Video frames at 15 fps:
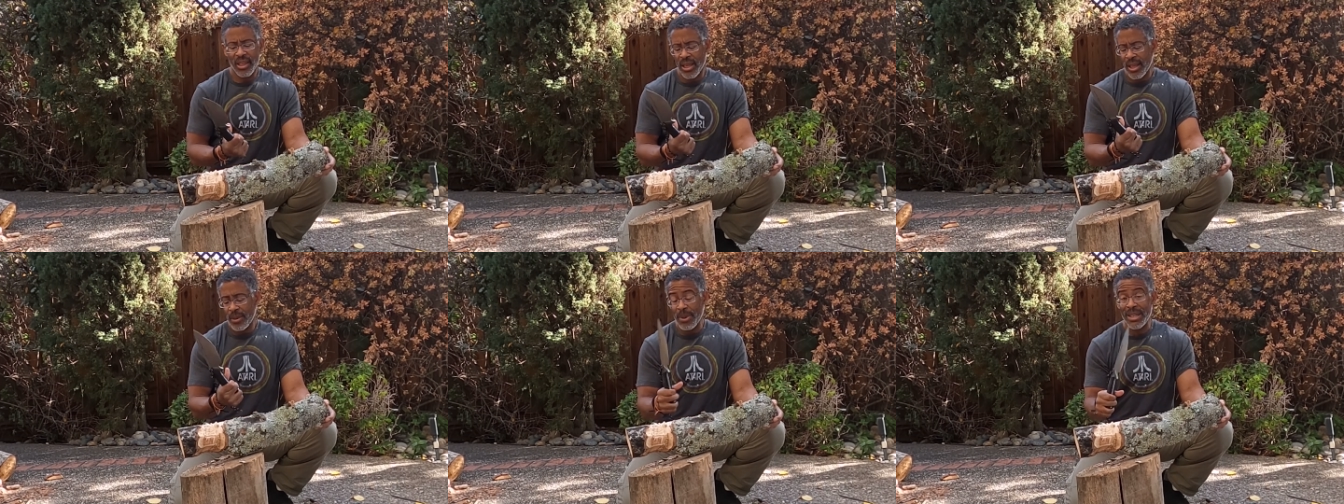
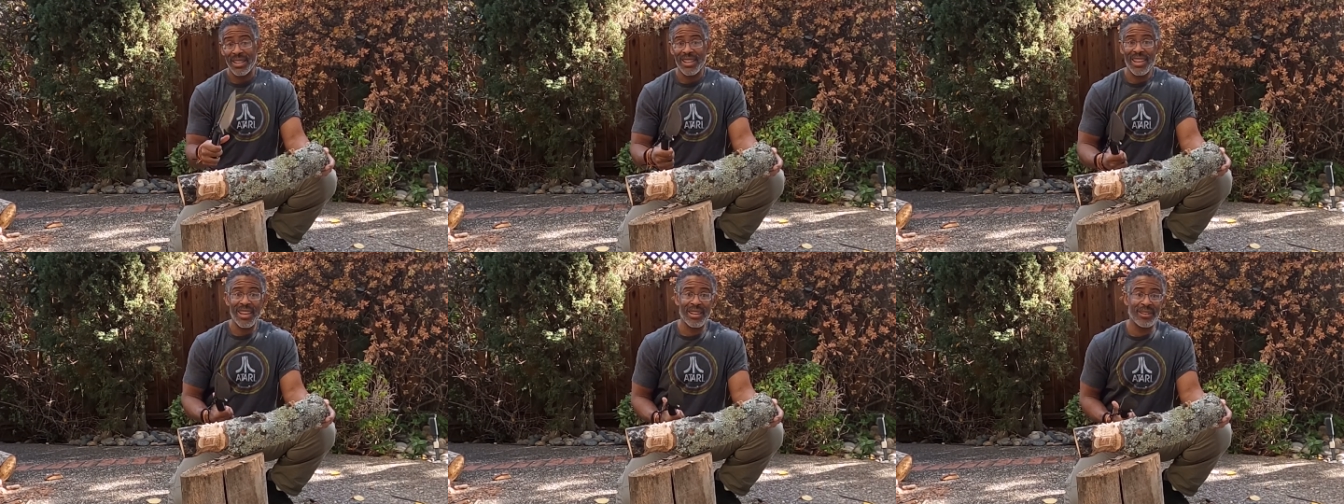And
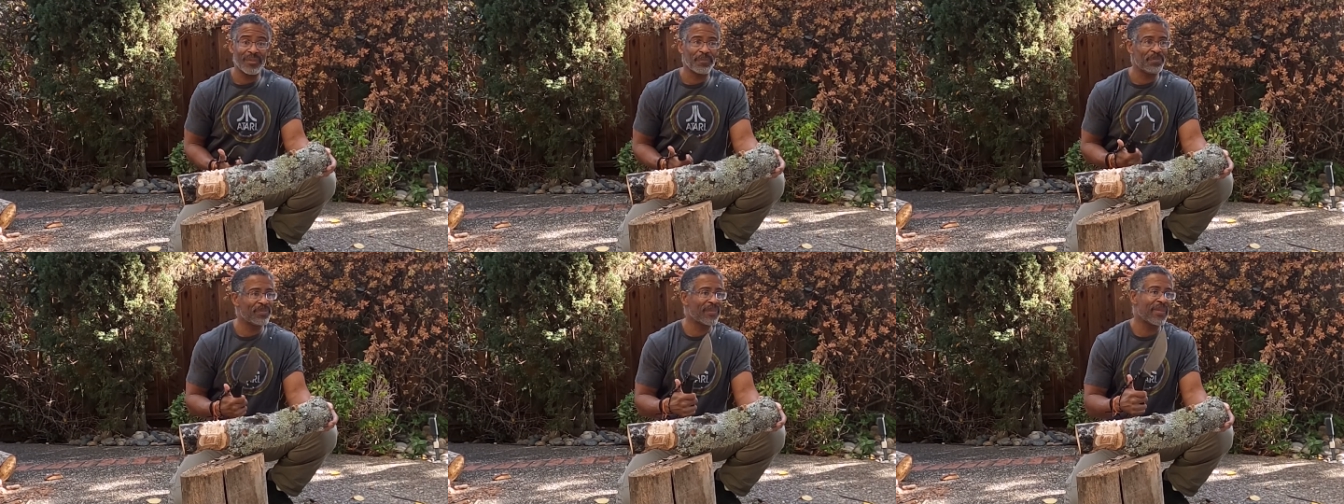again,
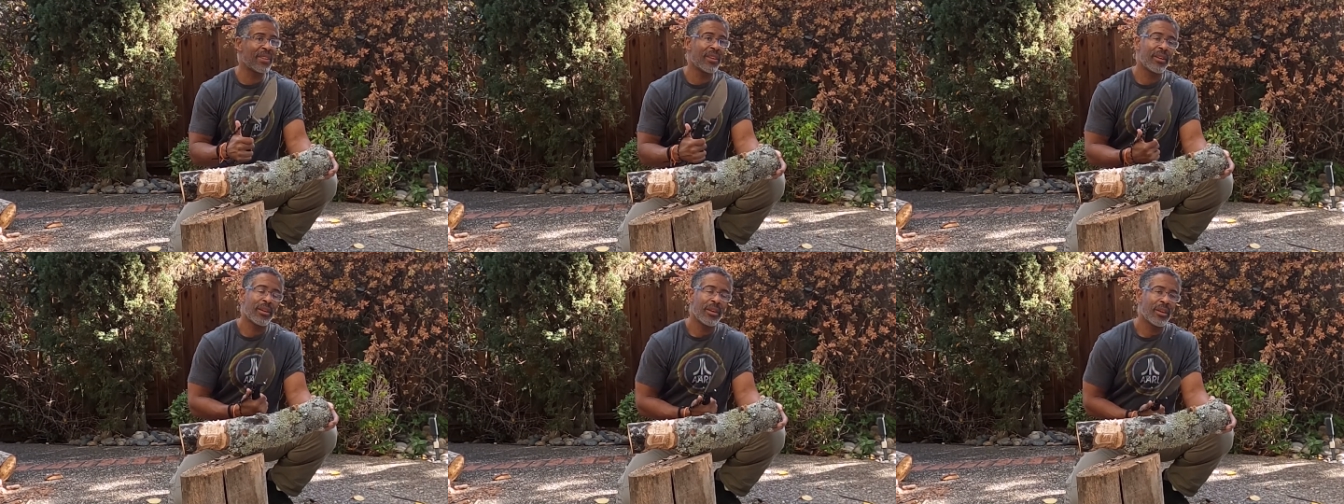
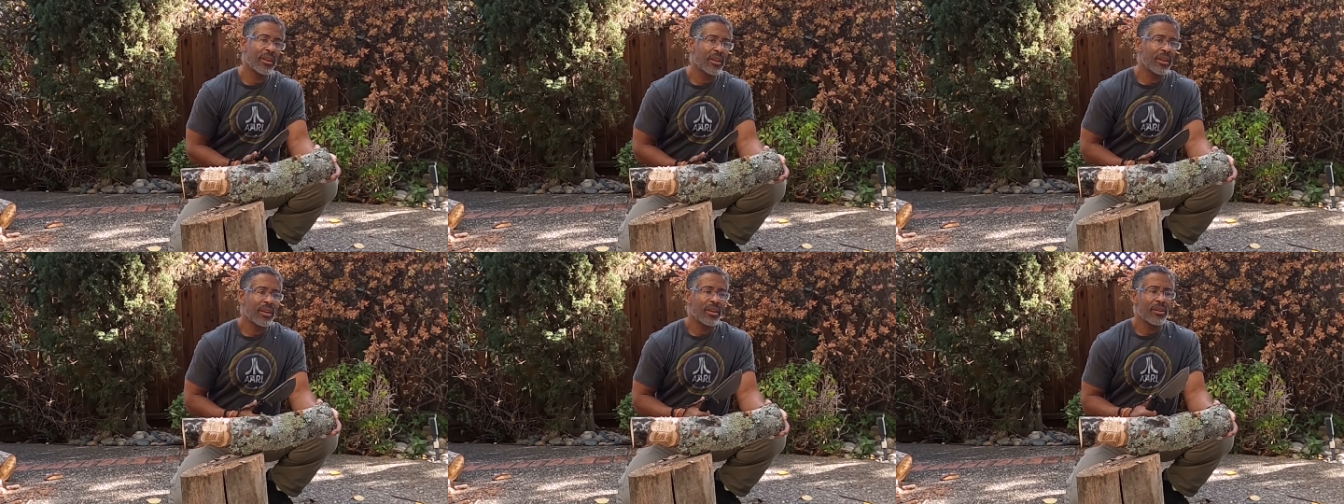
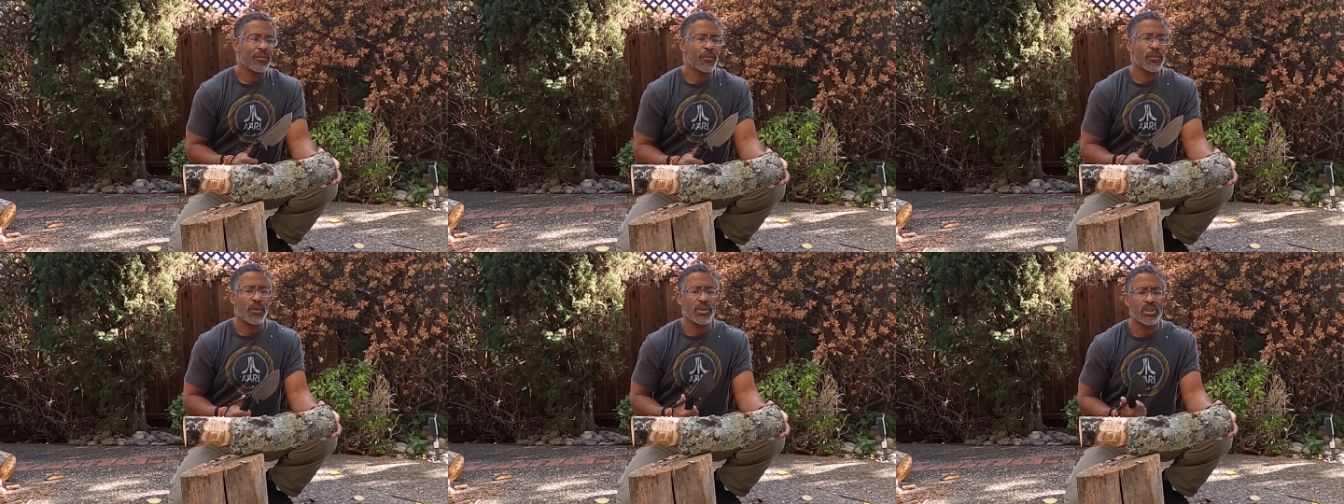
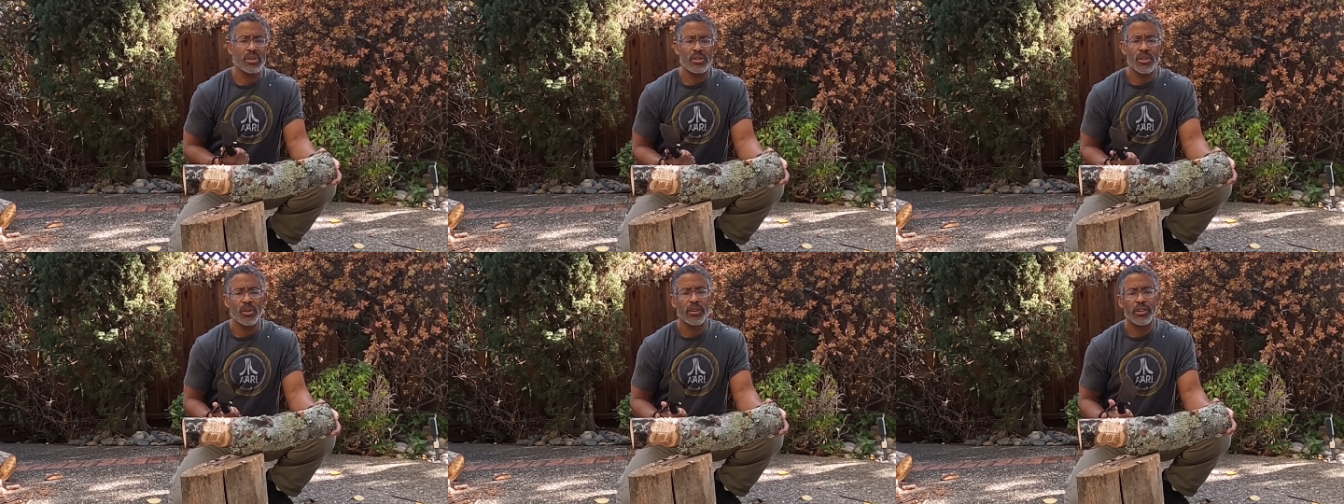for folks that are
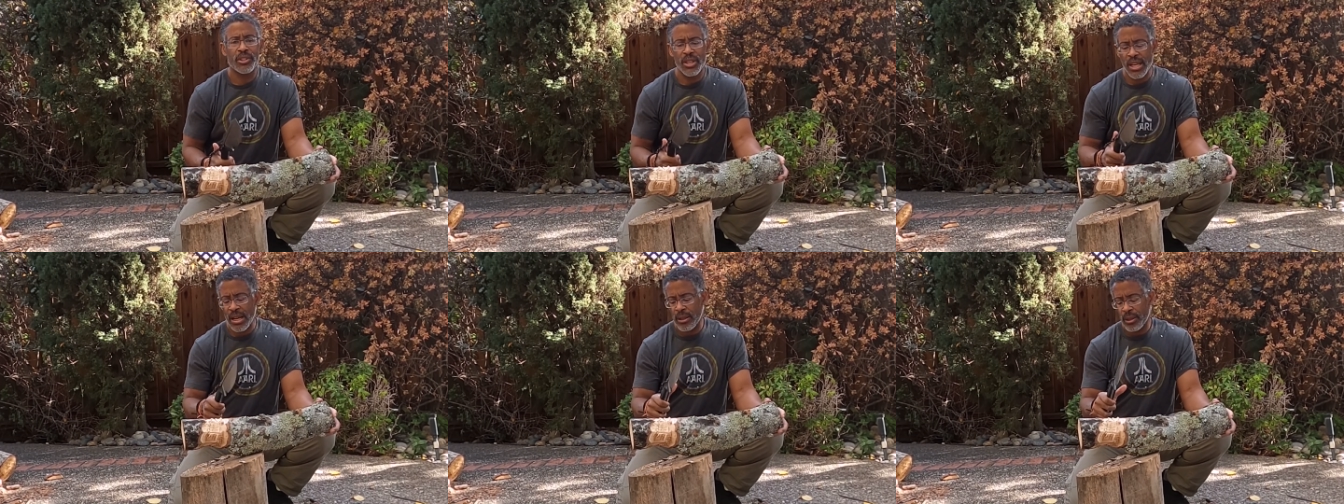new to the
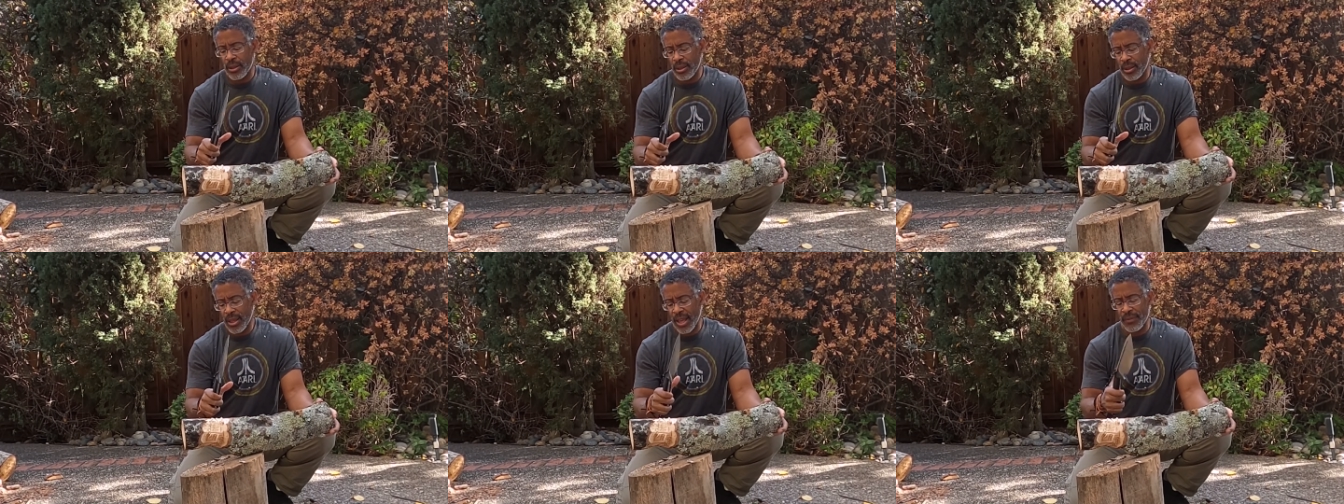channel,
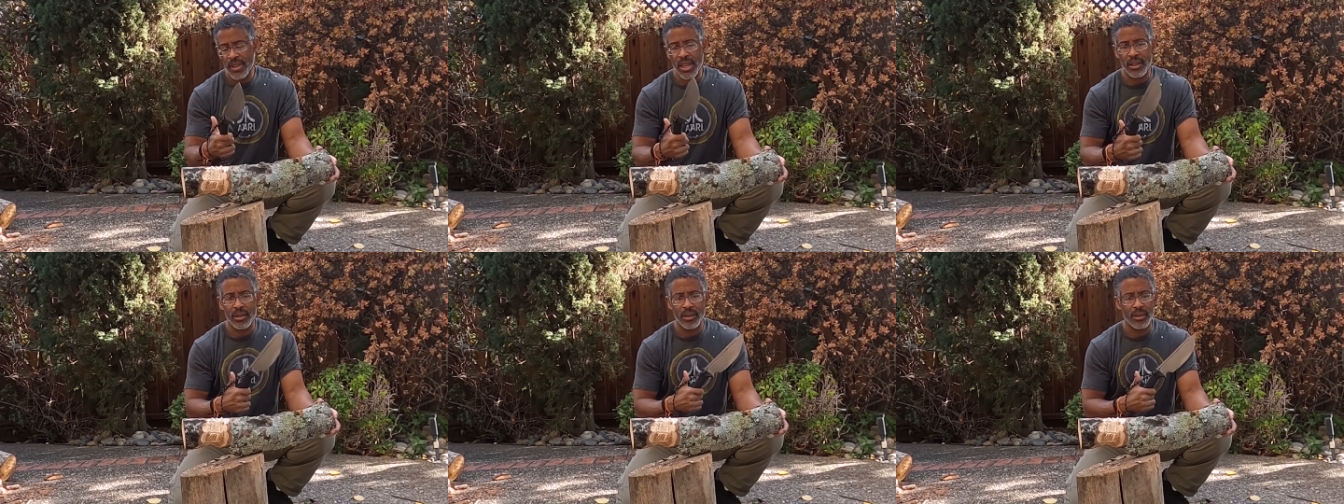I've
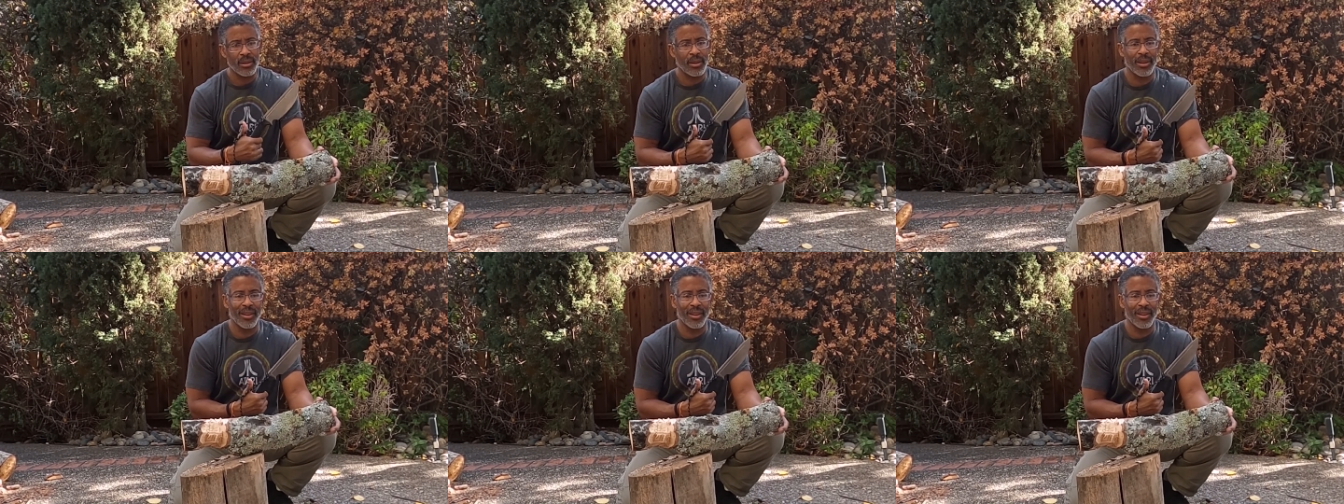got a